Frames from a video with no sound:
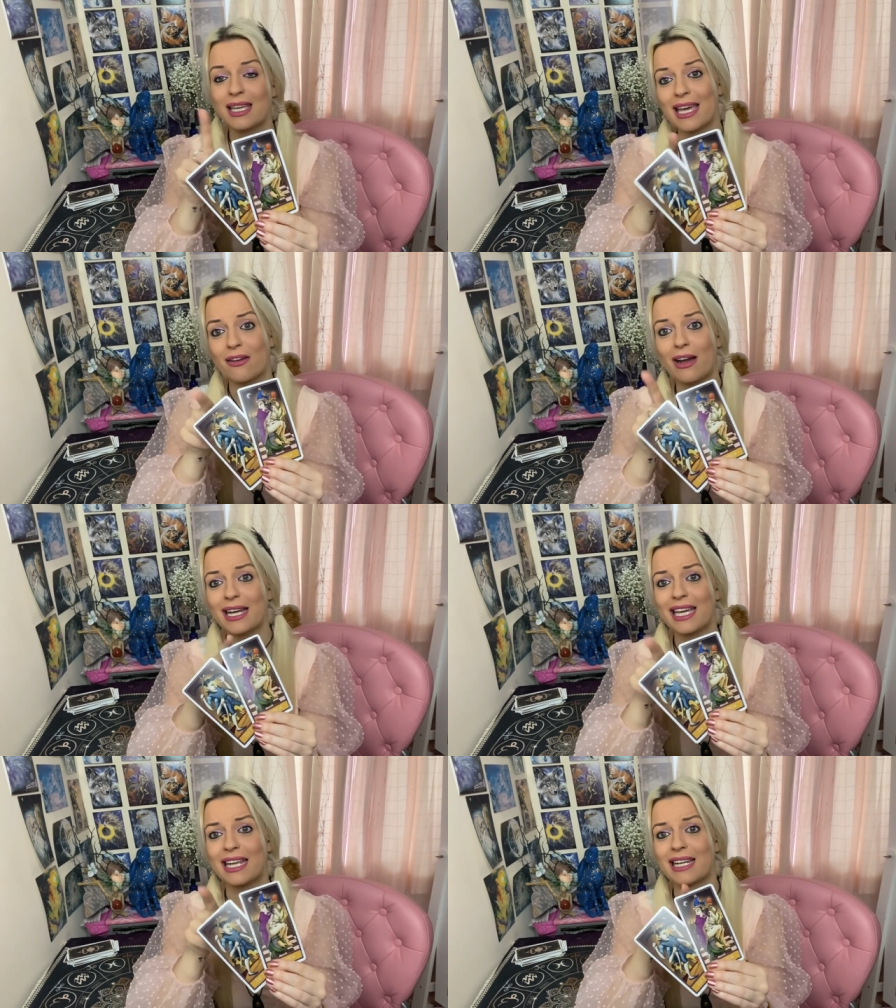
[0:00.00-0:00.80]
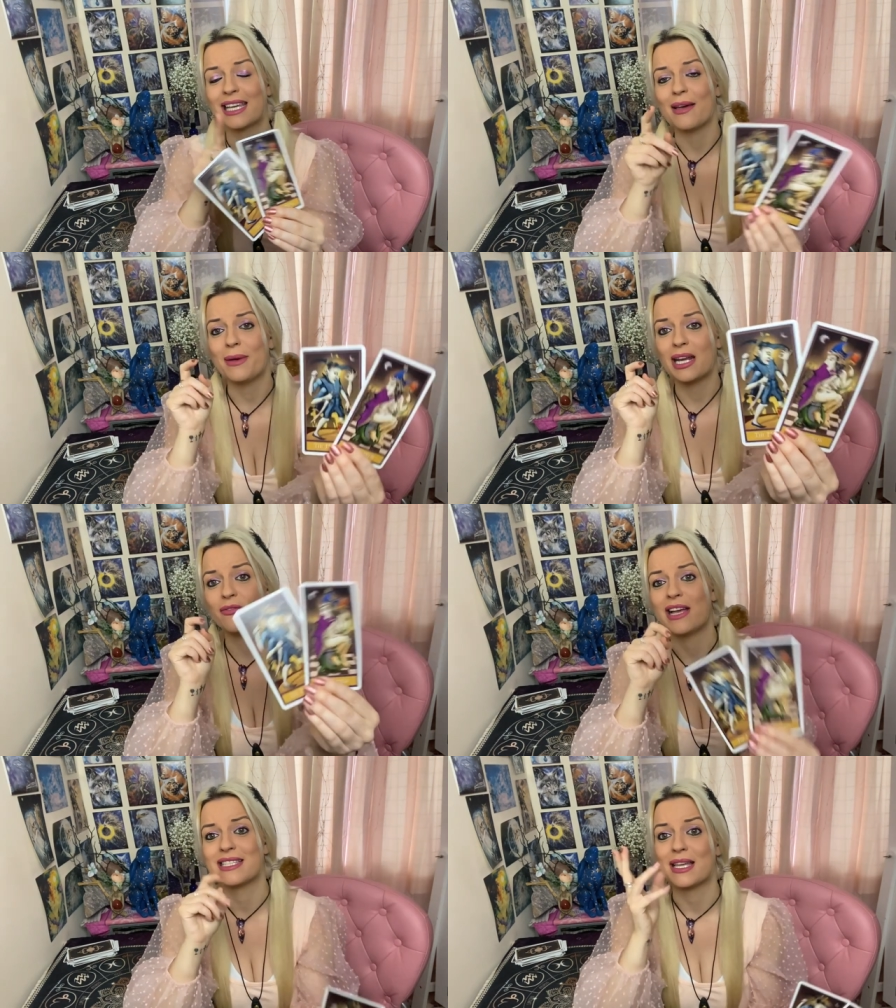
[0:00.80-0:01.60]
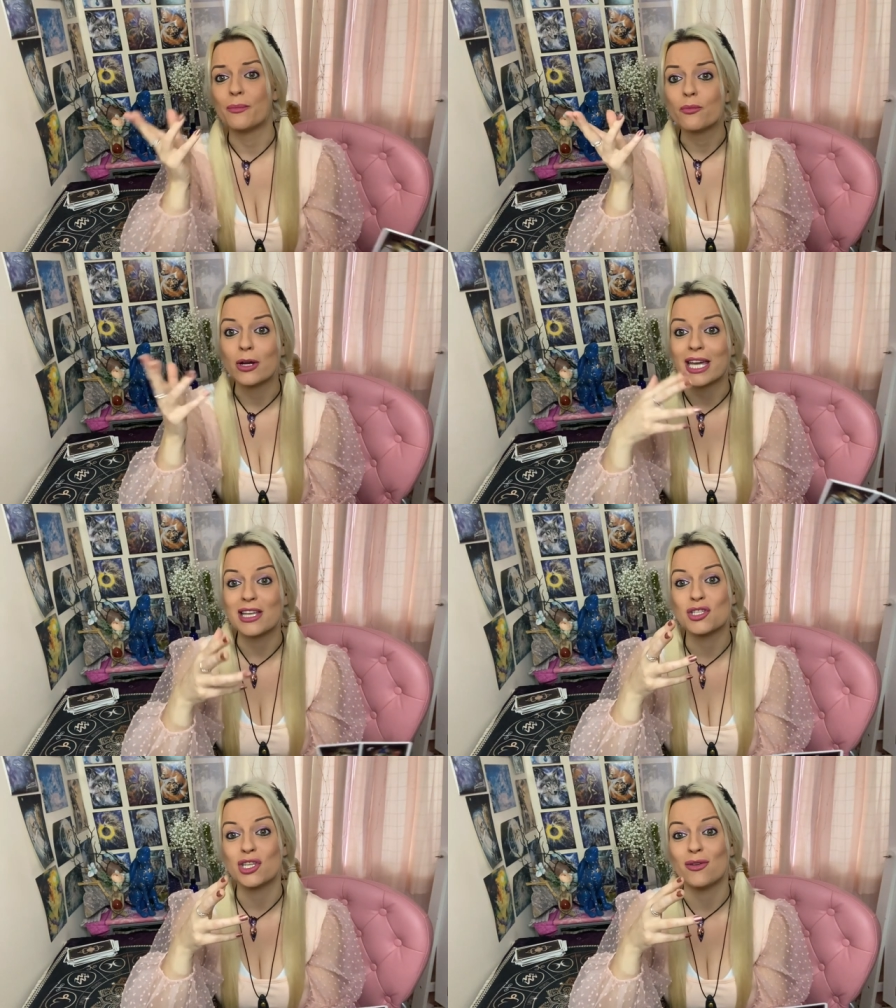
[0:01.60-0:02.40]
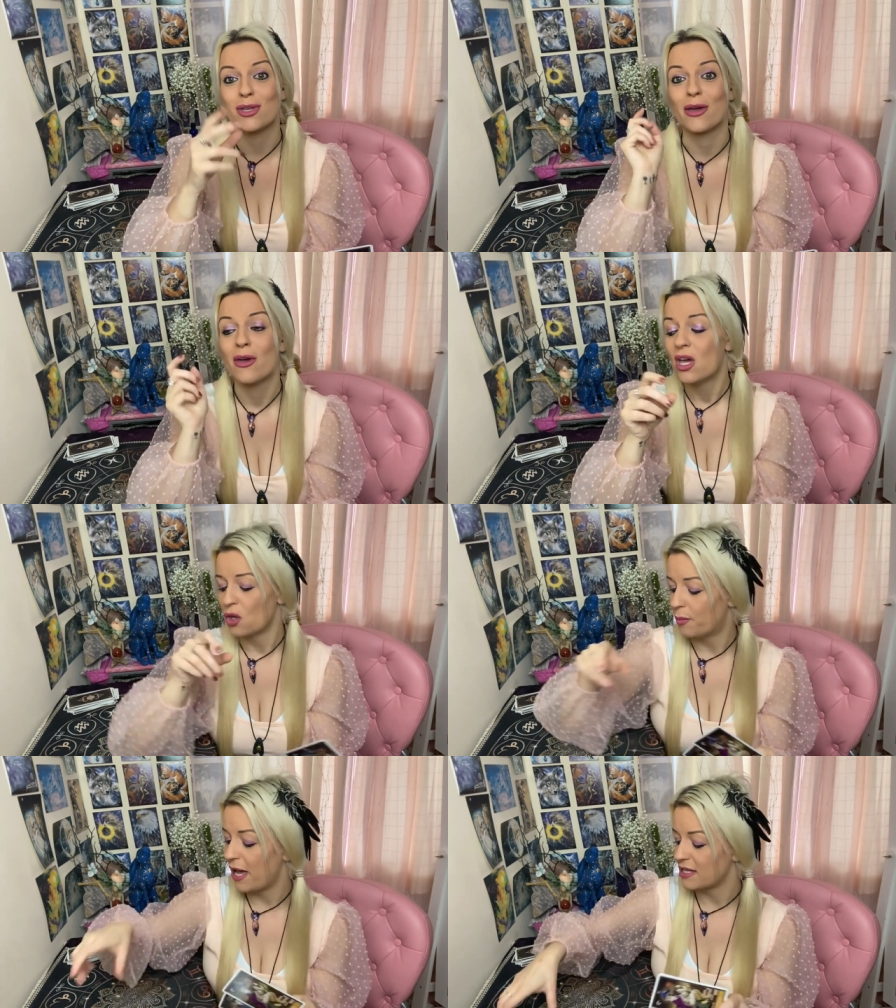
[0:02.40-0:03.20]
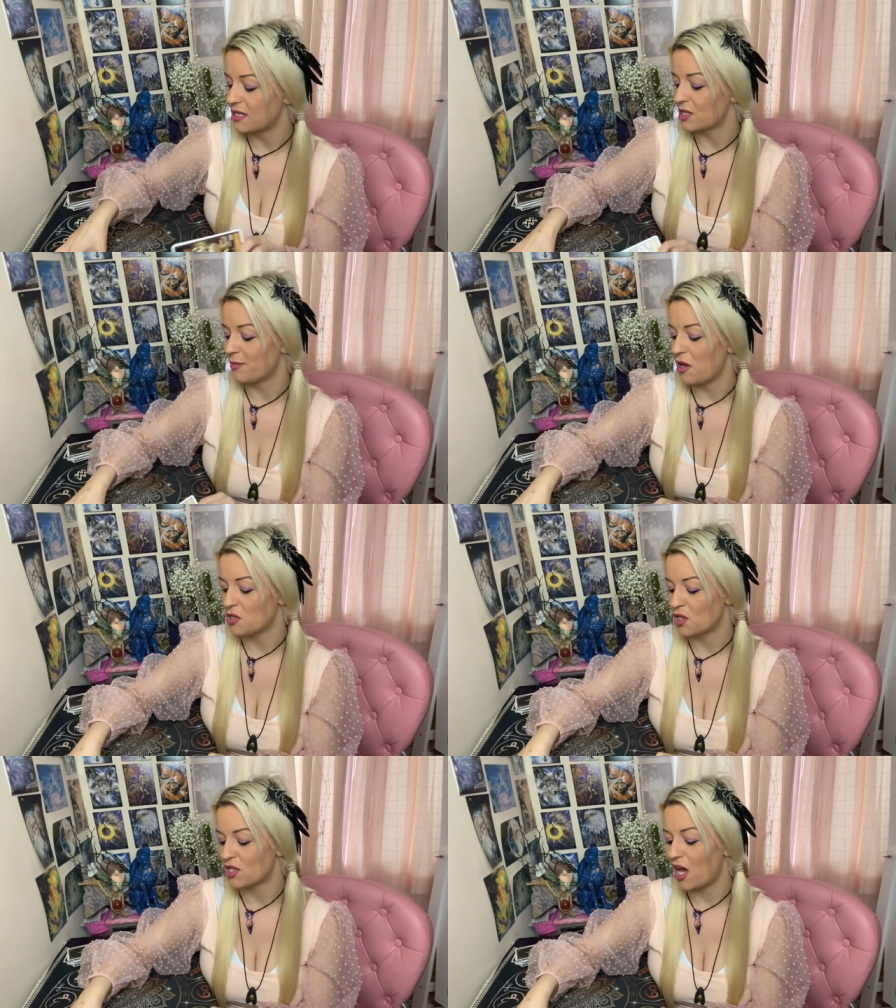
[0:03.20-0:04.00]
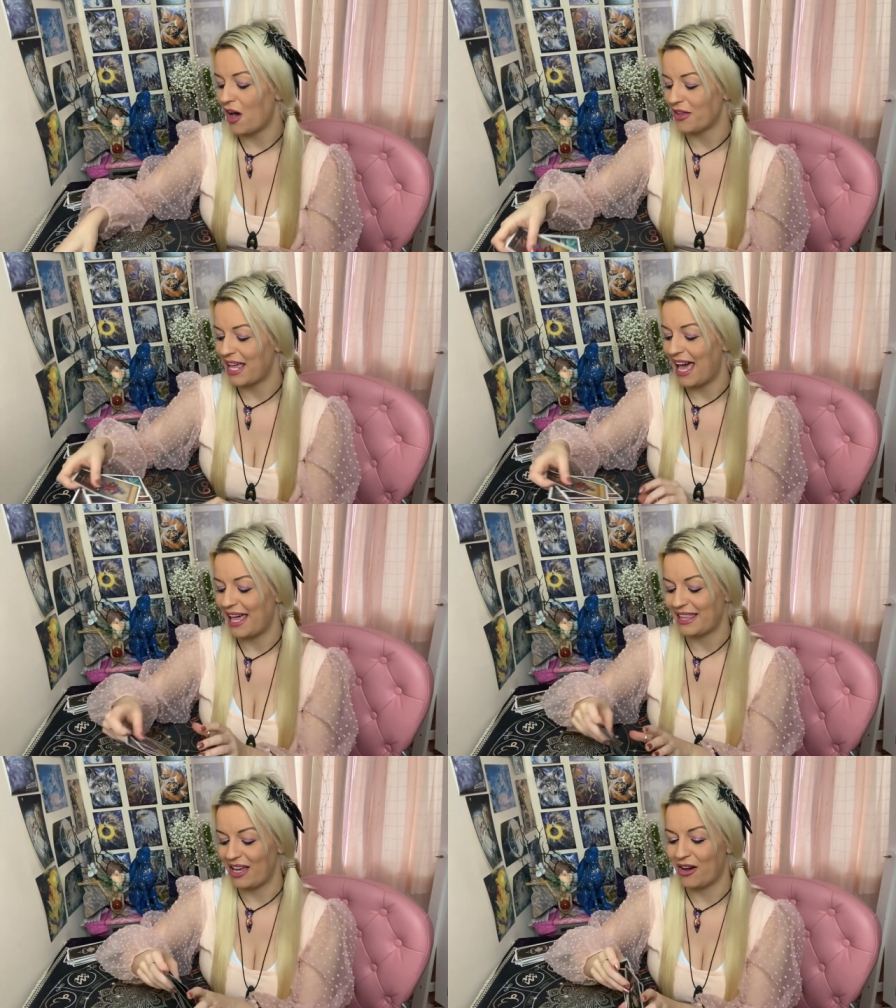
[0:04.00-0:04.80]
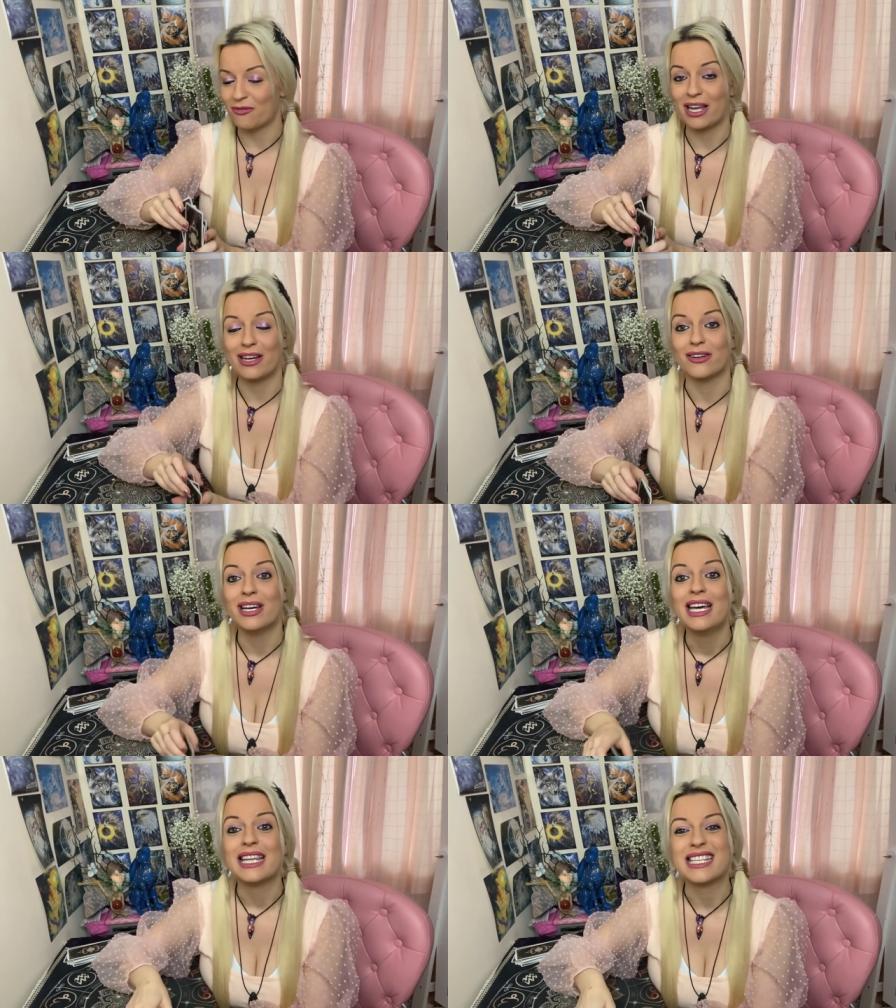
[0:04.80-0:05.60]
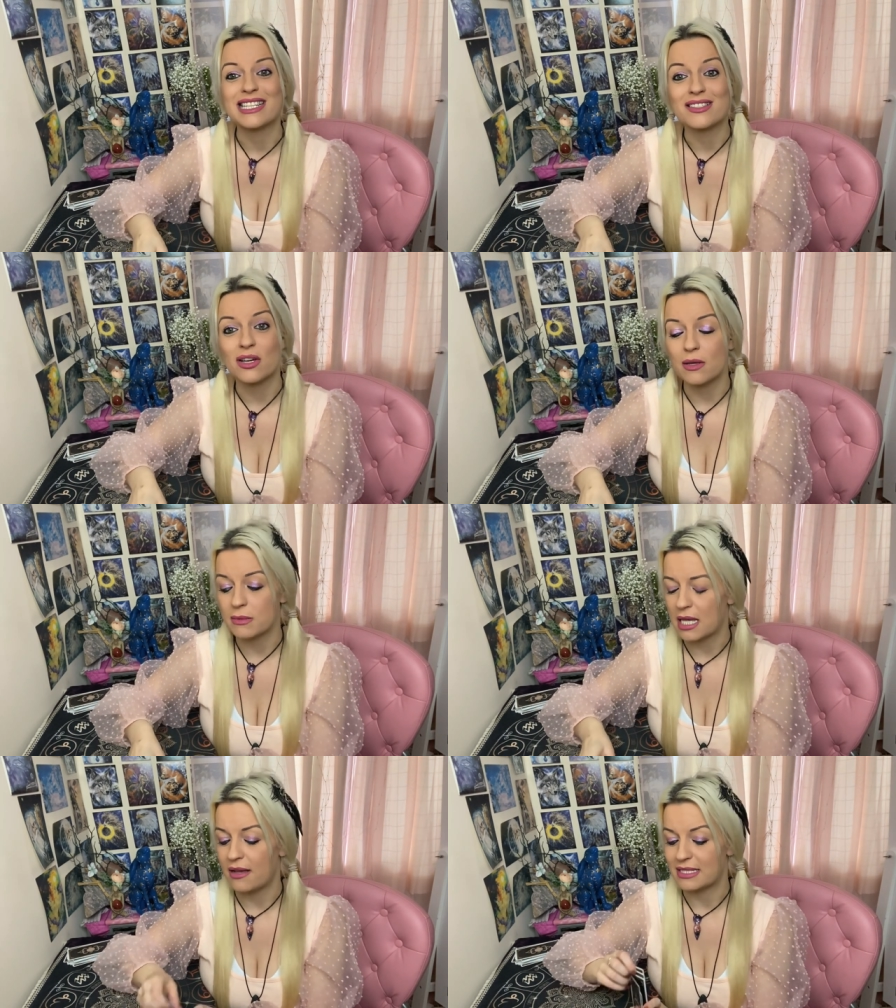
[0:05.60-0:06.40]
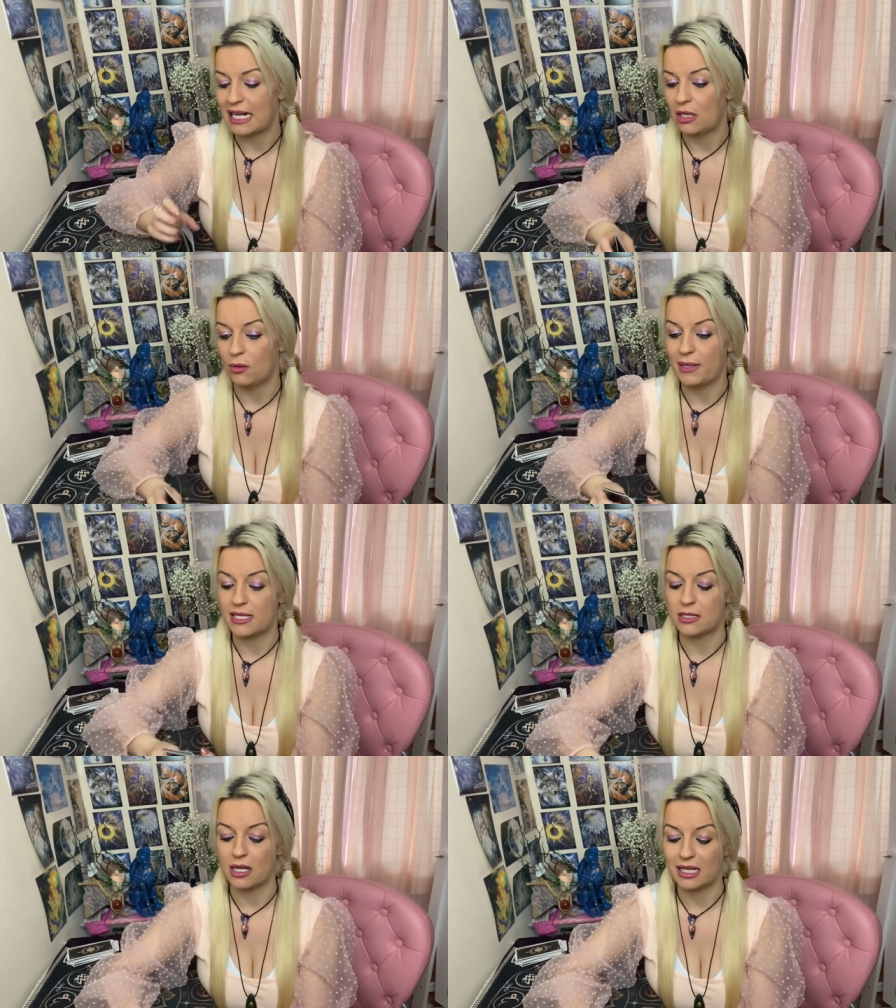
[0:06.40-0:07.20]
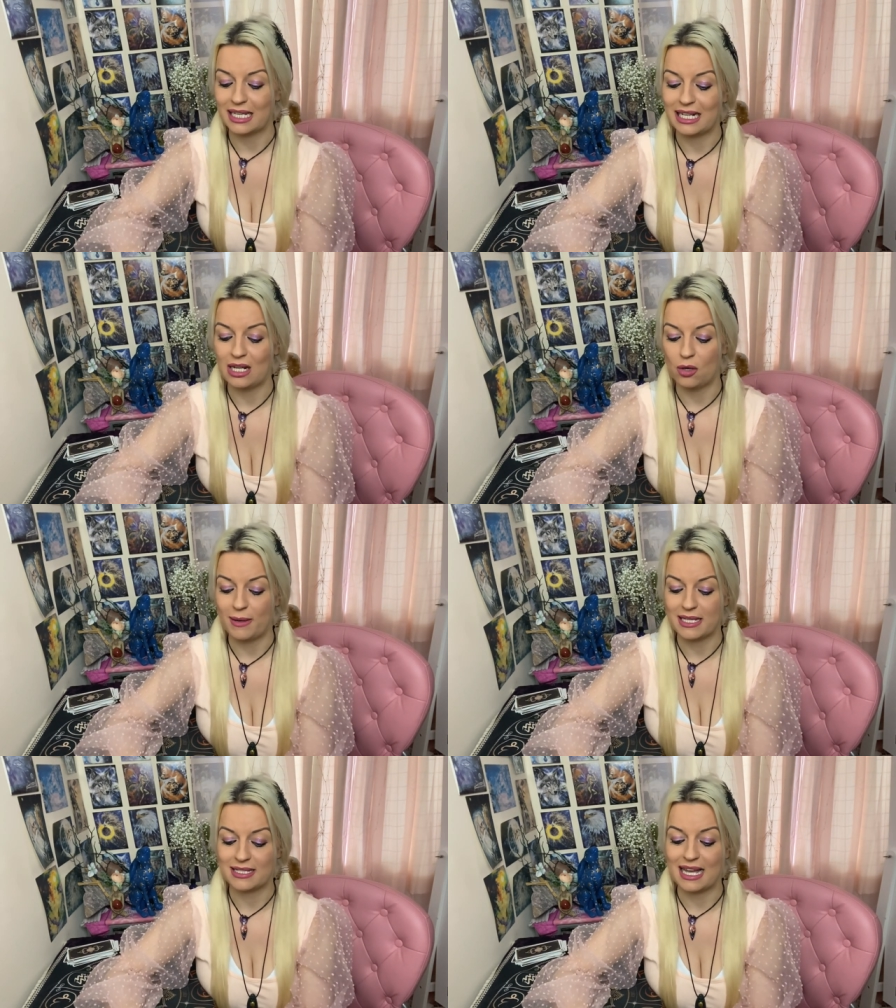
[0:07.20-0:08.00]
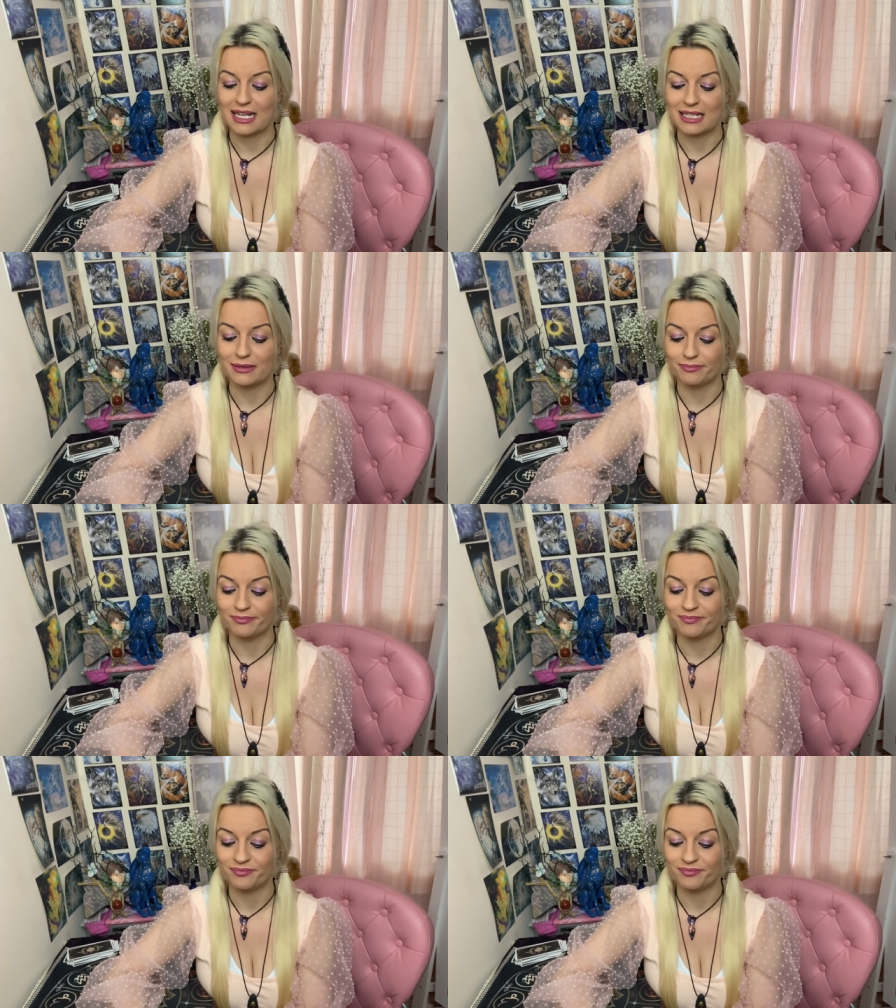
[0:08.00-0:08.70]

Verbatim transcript: Get cracking, get manifesting, bring it to you. Your person's emotions are there, they are real, they just got themselves a little bit stuck and a little bit stagnant.